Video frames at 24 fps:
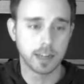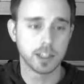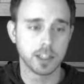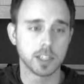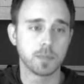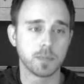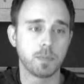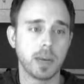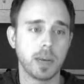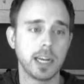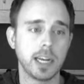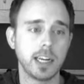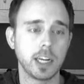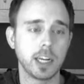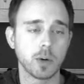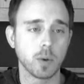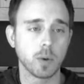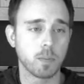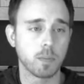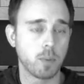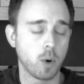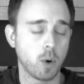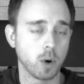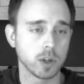to this pending
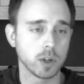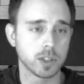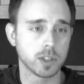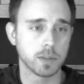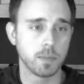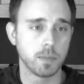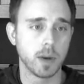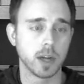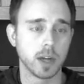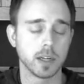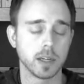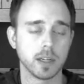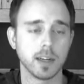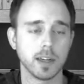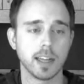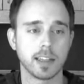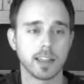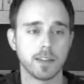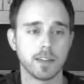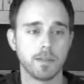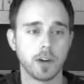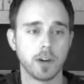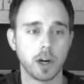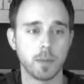reports button
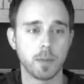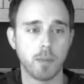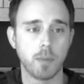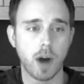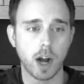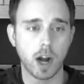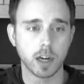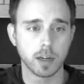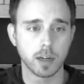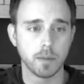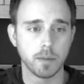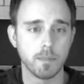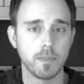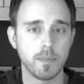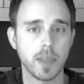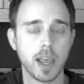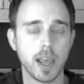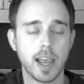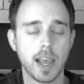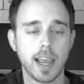at the very bottom,